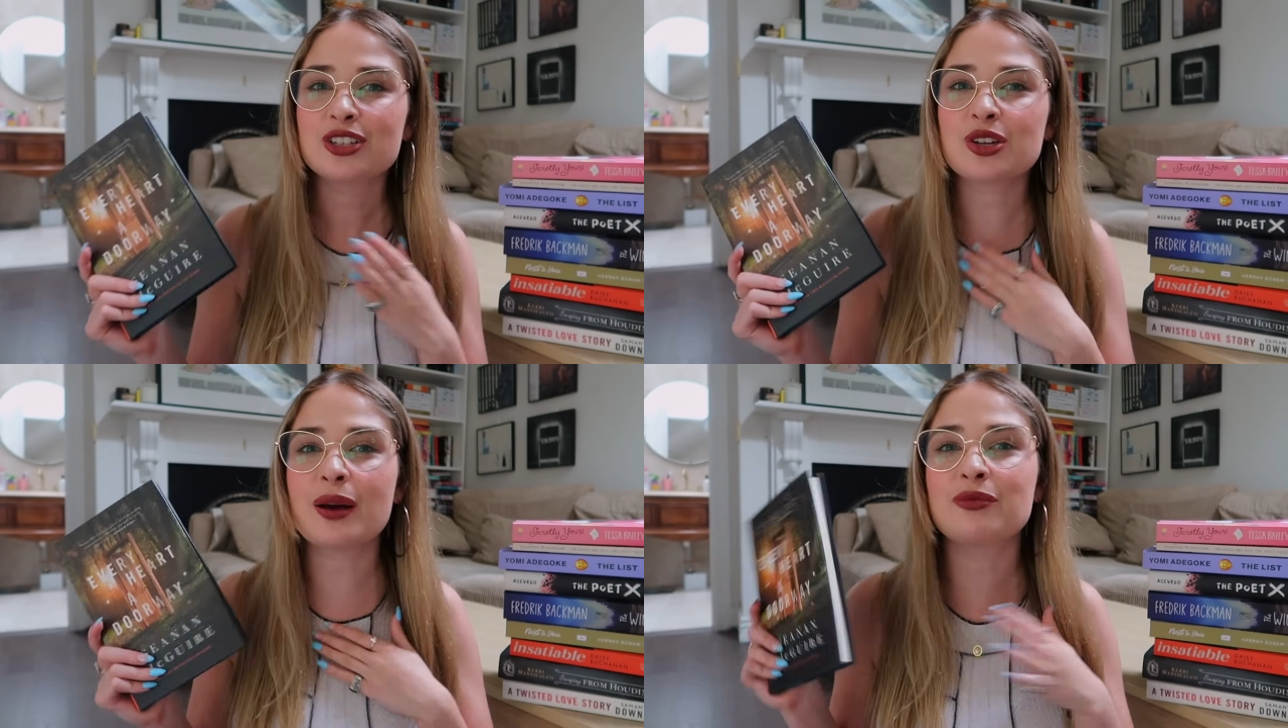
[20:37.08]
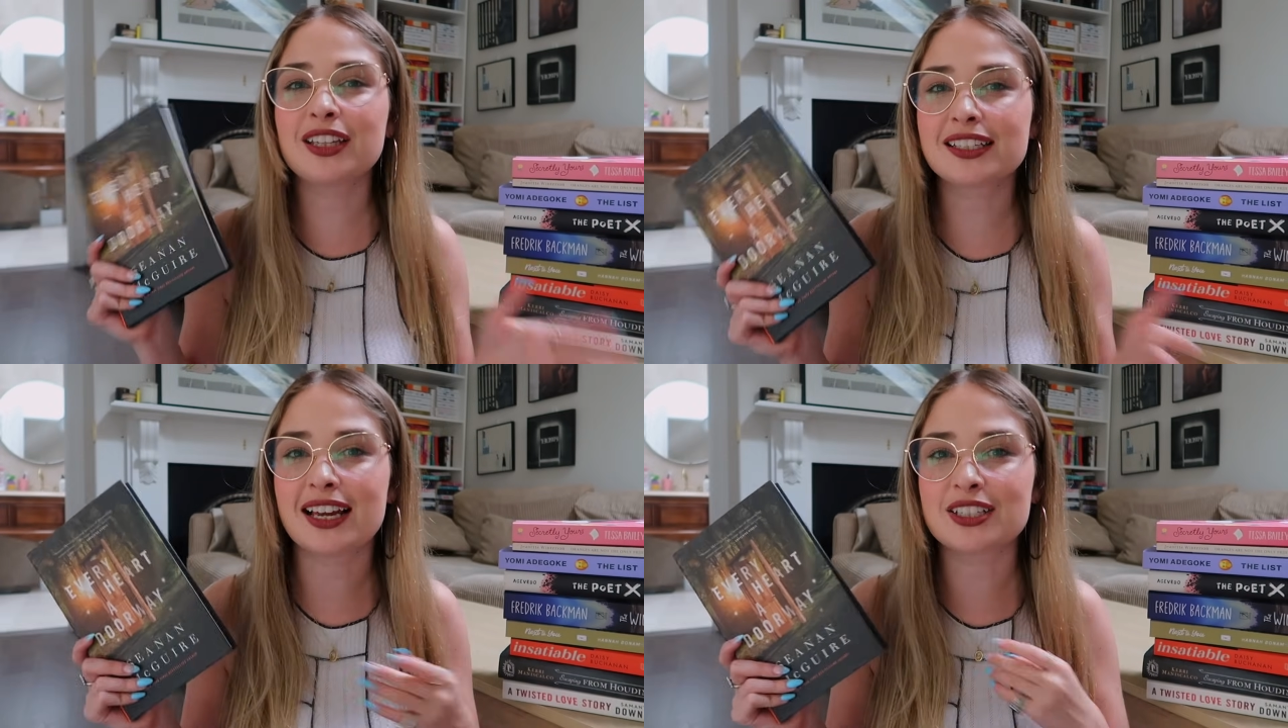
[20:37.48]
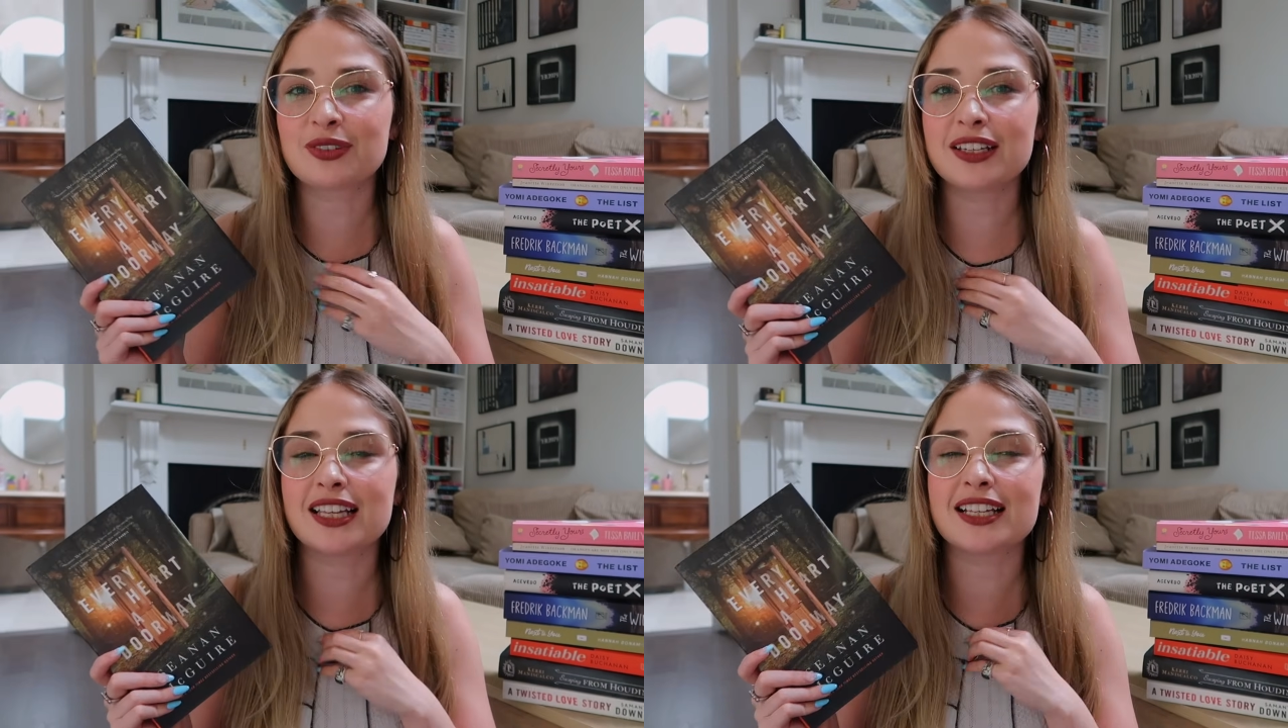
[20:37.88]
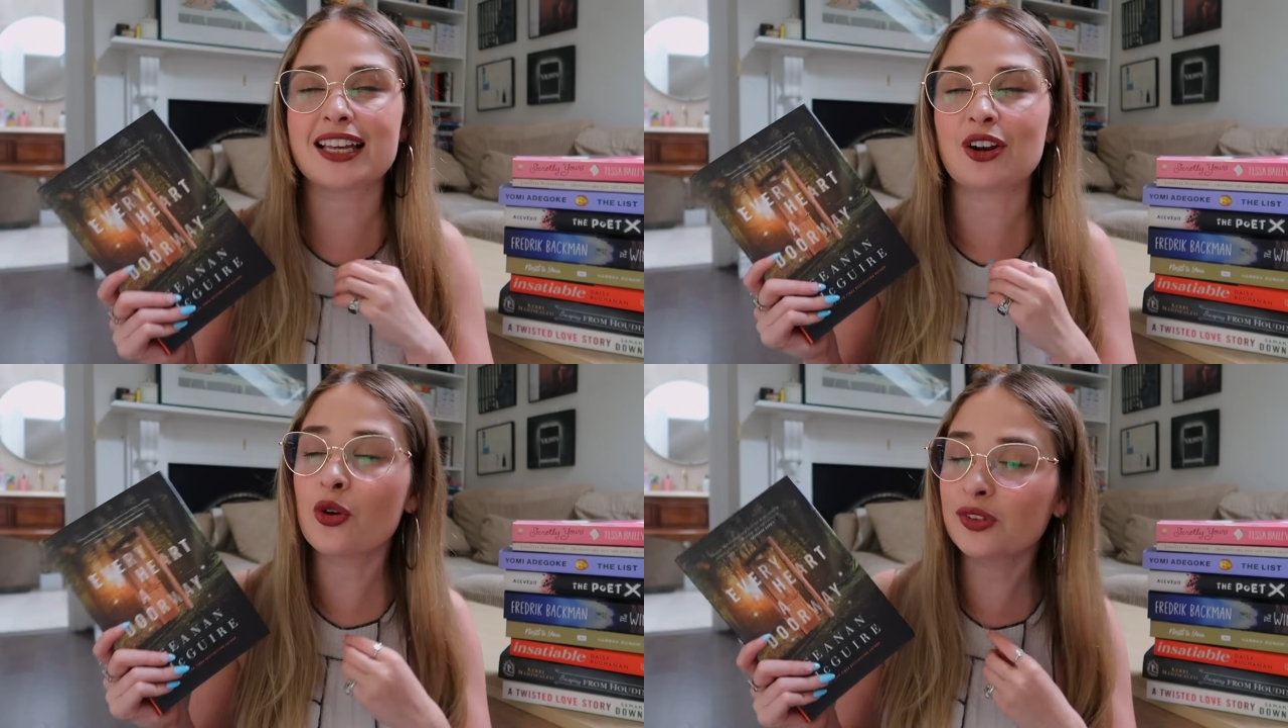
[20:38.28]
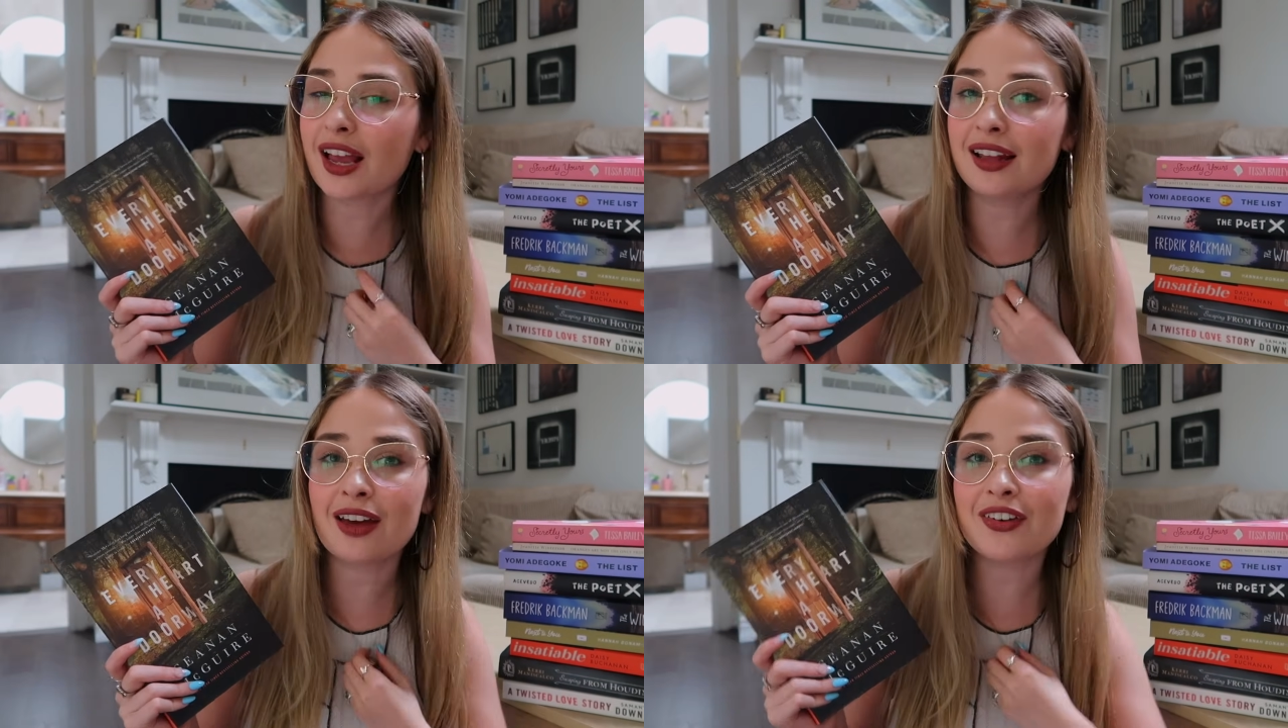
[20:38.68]
So I'm really excited to read this, and hopefully
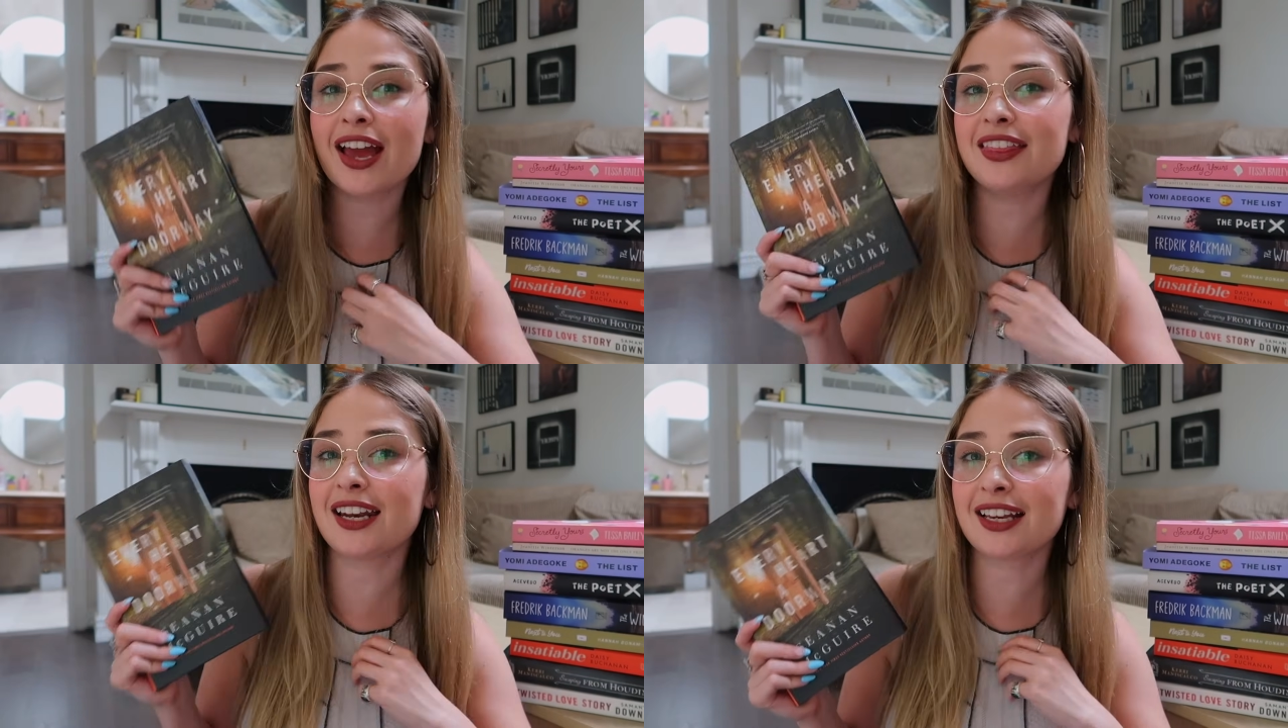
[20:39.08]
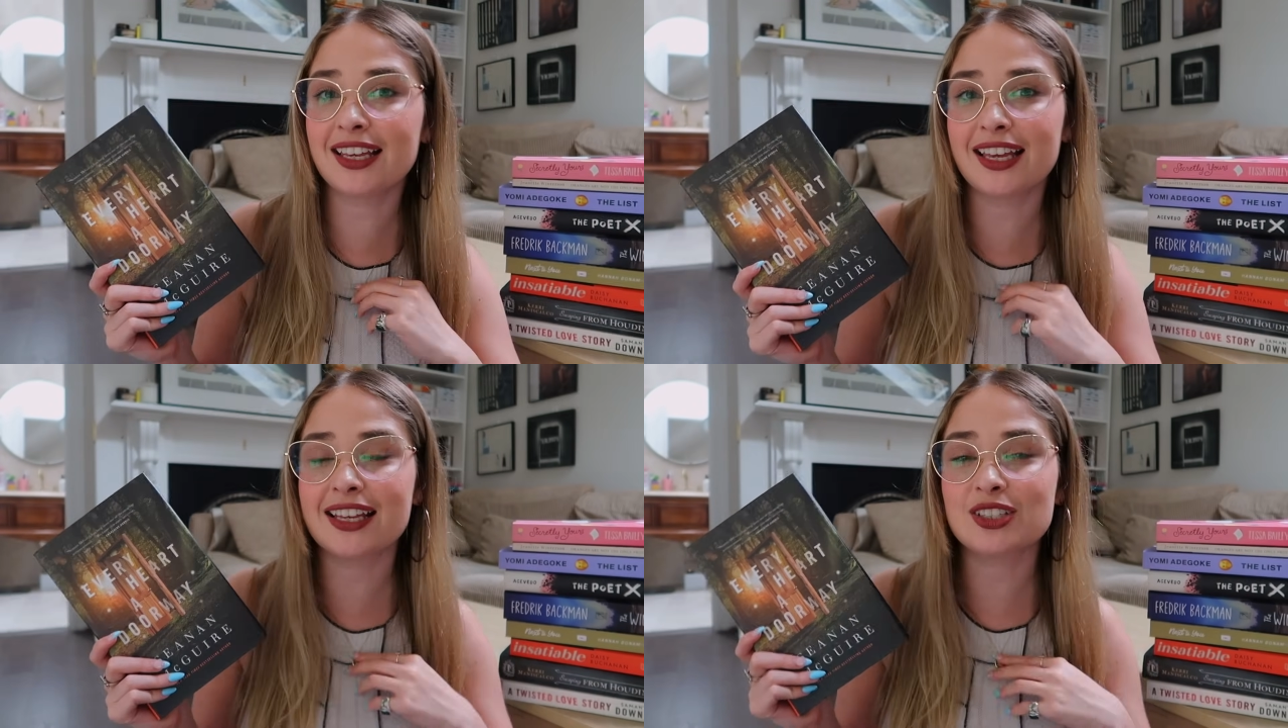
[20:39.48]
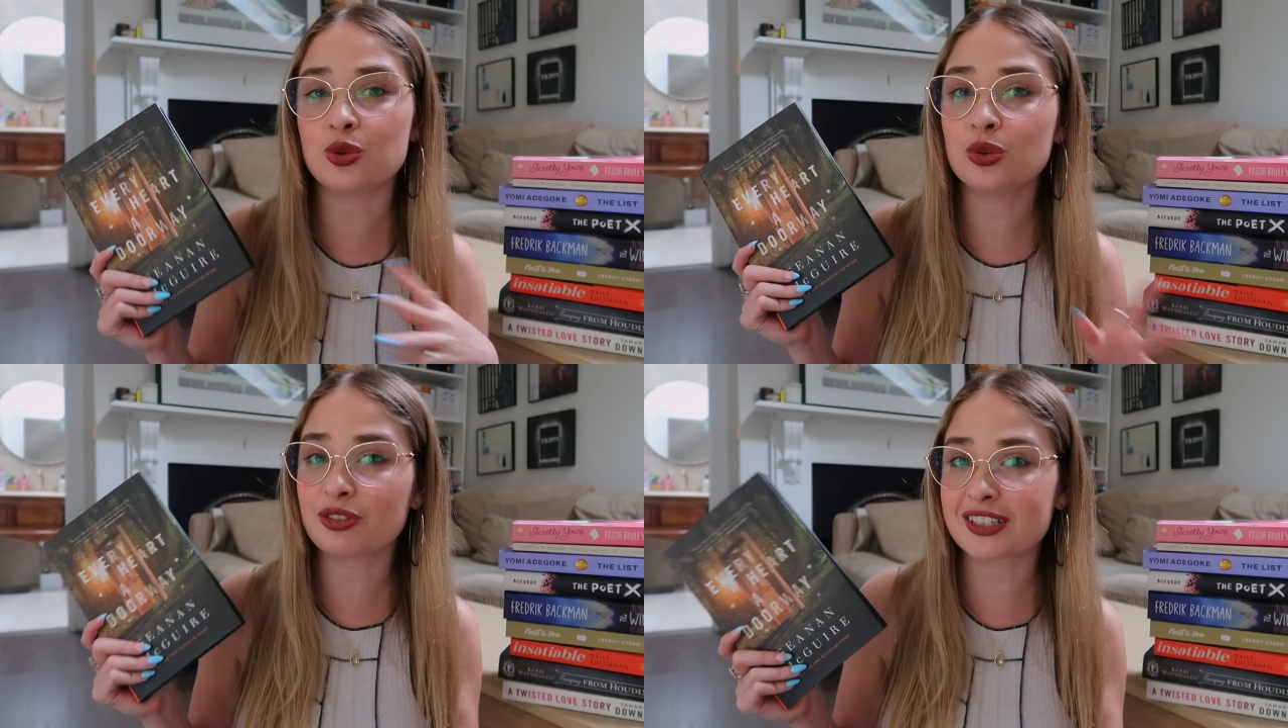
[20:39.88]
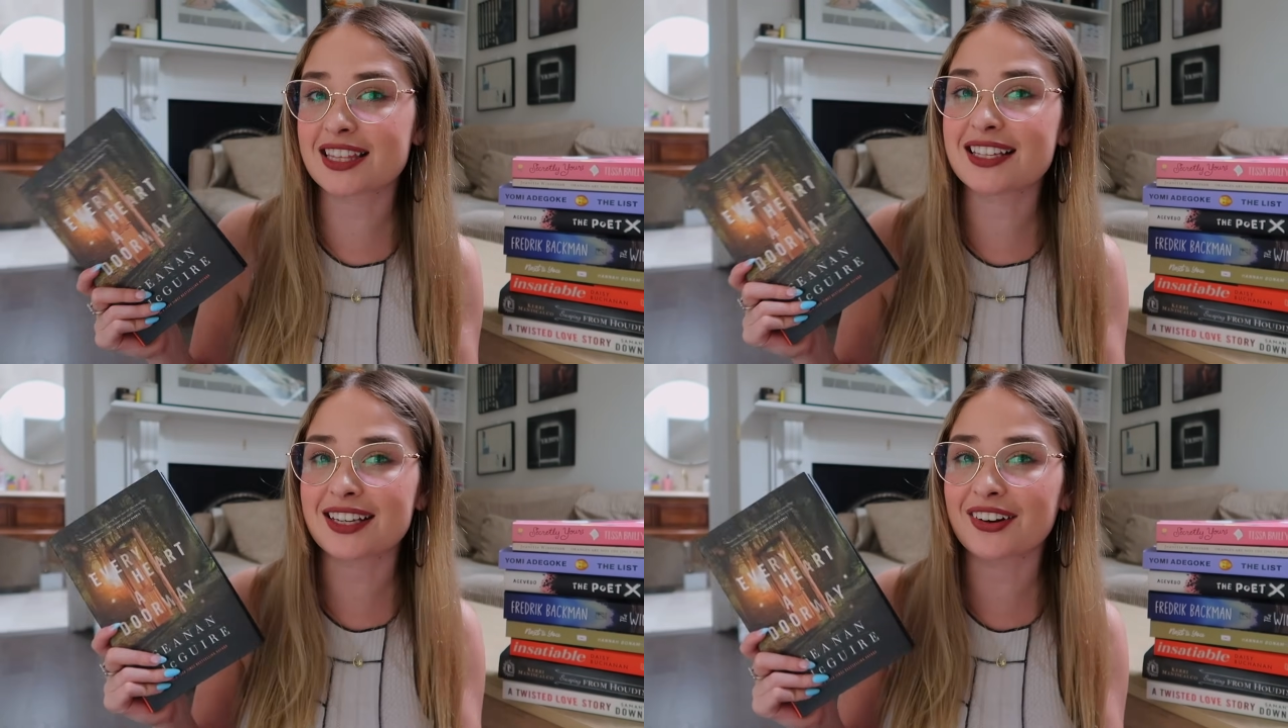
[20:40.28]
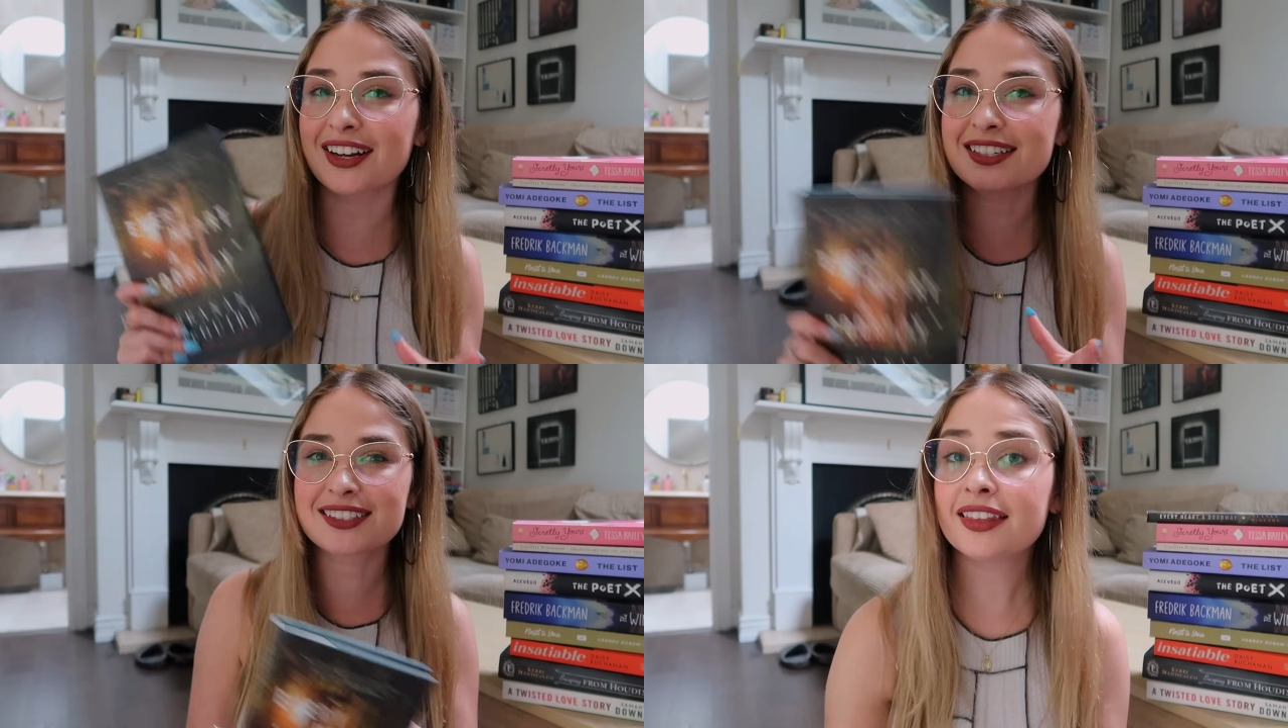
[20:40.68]
I love it, and then I can get into the rest of the series.